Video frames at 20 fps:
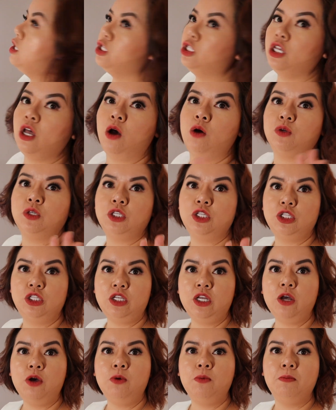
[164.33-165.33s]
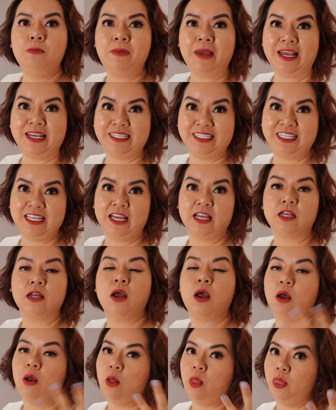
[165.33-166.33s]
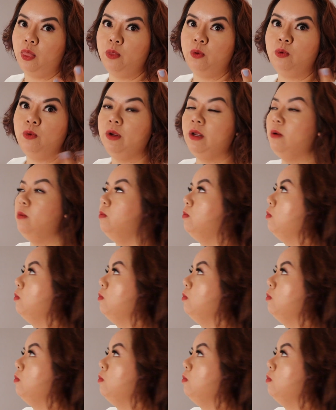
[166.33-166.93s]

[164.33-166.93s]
so still basic 3